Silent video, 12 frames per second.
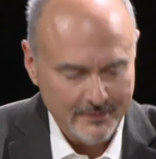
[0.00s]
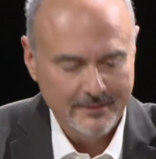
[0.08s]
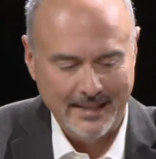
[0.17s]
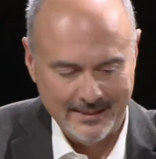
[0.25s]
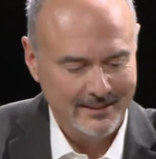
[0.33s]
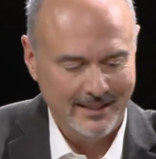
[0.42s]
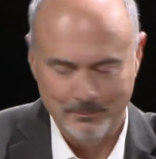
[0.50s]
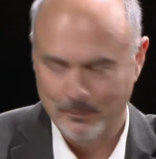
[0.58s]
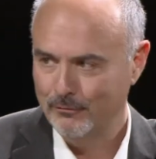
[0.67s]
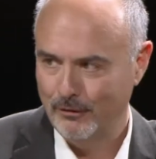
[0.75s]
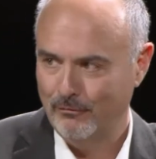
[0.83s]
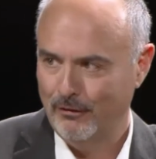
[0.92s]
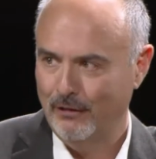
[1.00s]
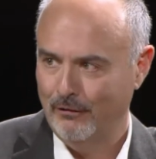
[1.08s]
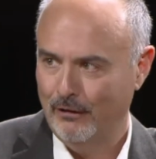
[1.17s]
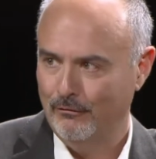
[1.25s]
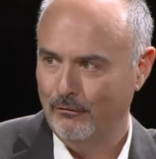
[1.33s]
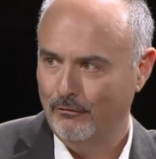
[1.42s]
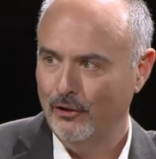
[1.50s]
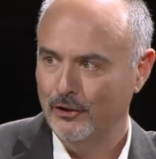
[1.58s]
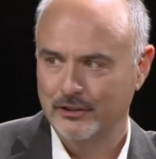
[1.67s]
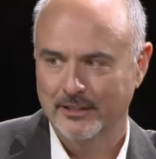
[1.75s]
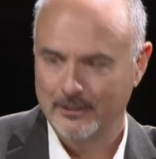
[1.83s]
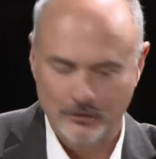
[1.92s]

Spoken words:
that type of a function. They're